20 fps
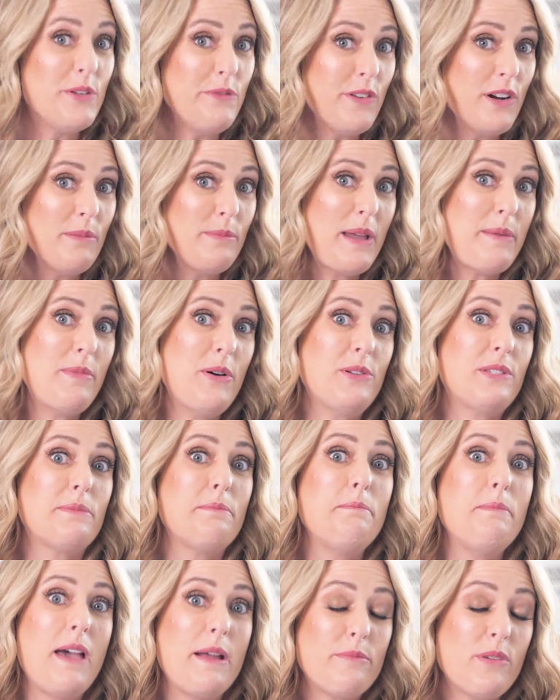far, my most
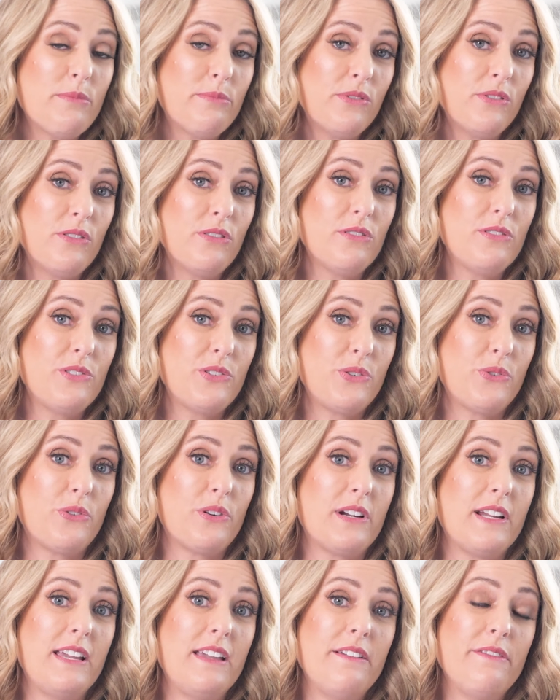memorable
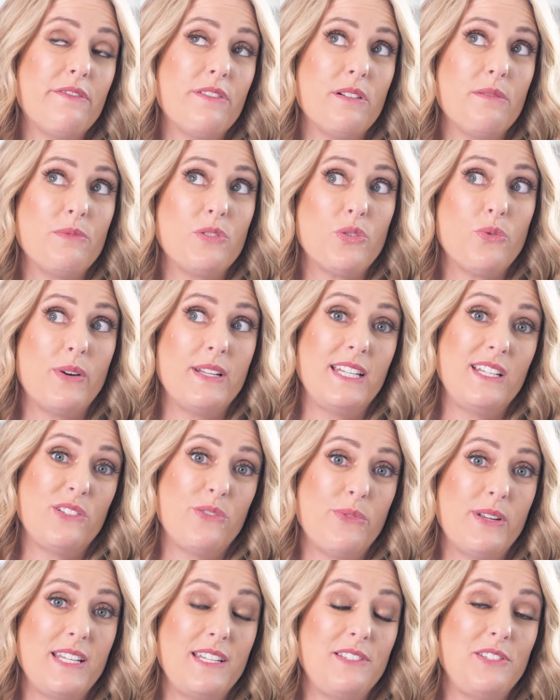story from
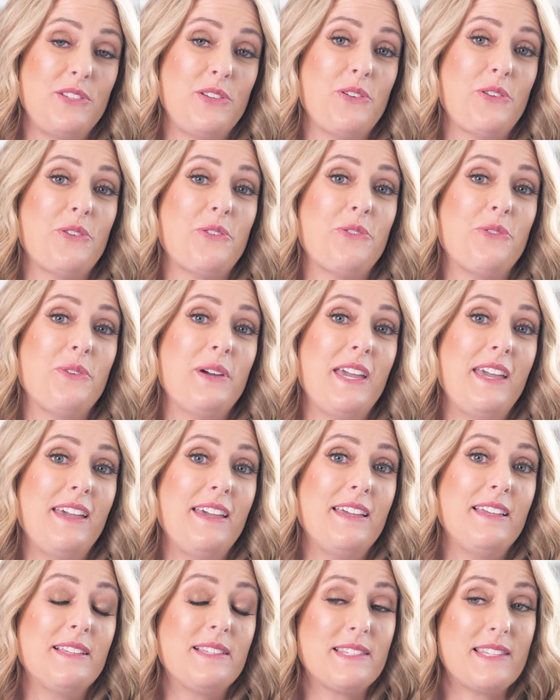2022
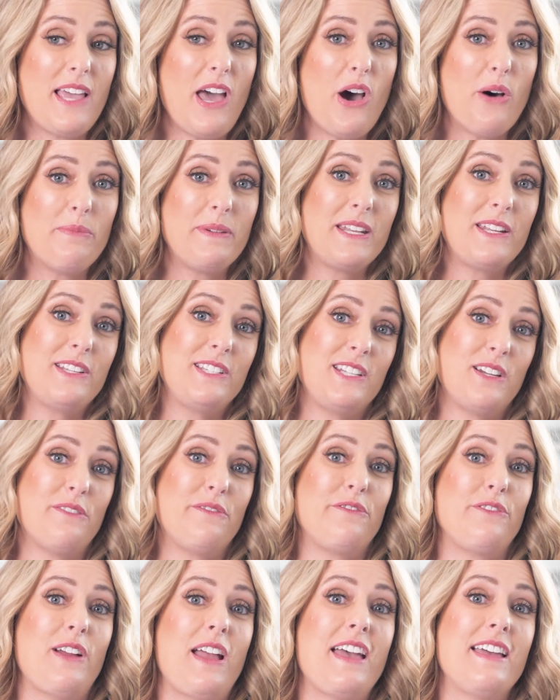is helping a dear
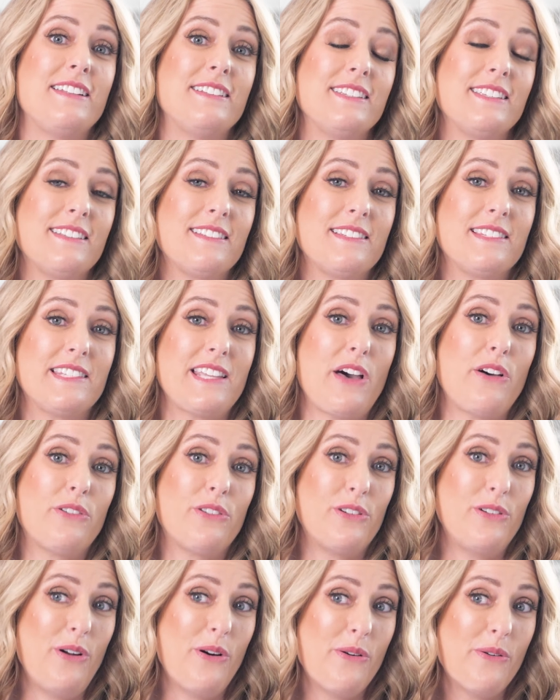friend sell
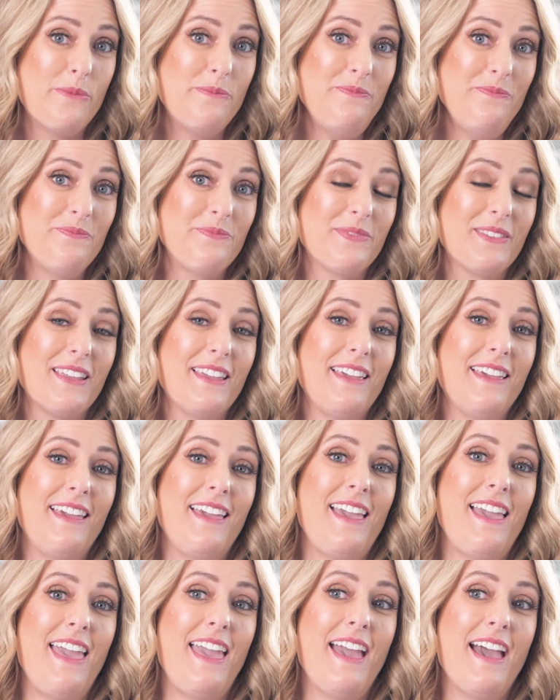her home
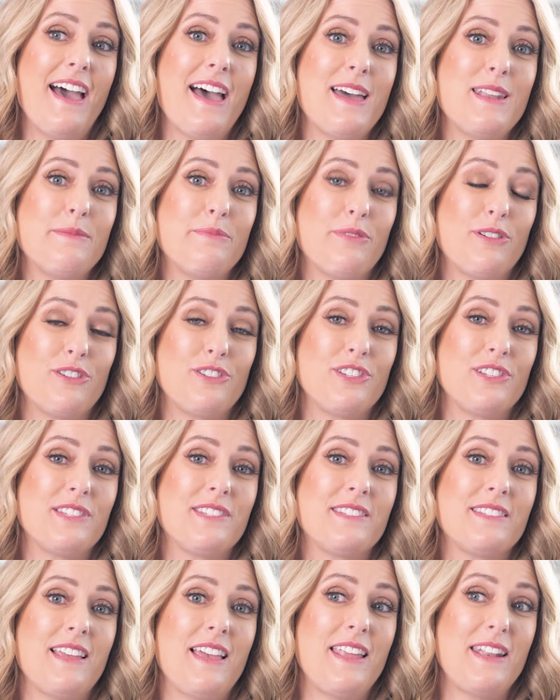and
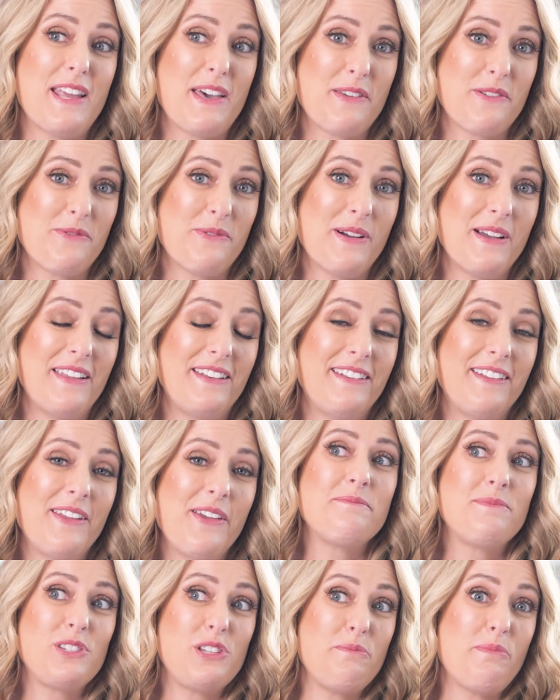purchase another one.
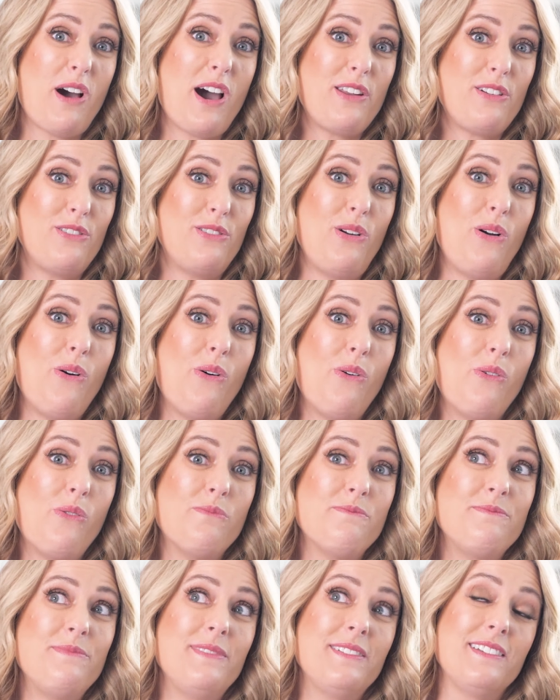She bought her
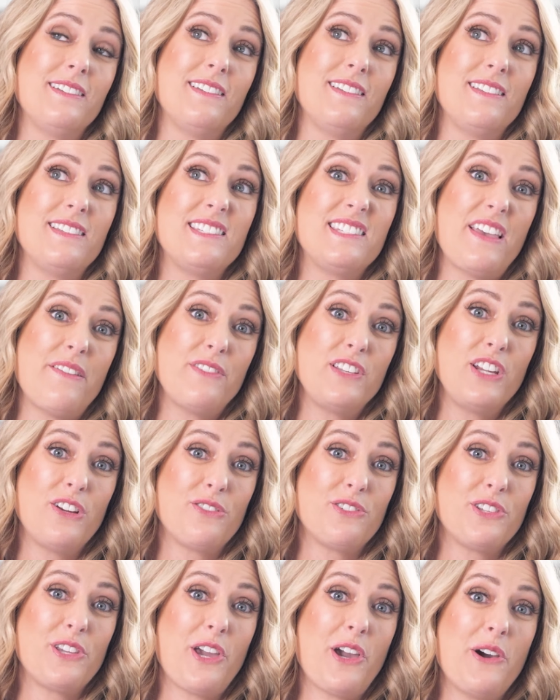home seven
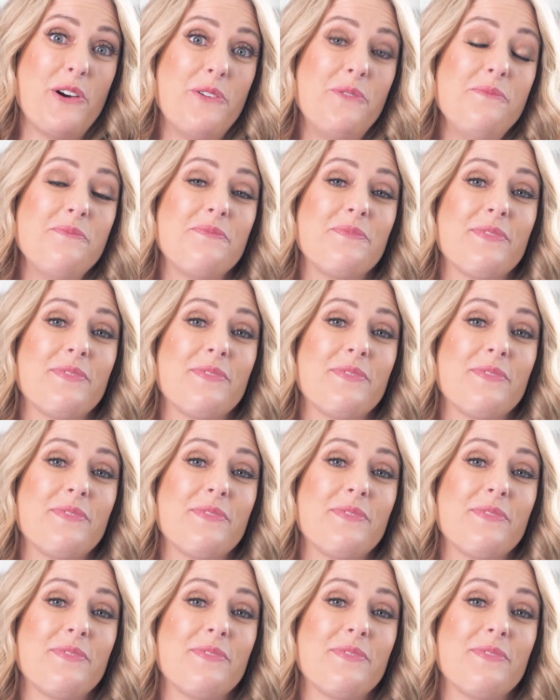years ago,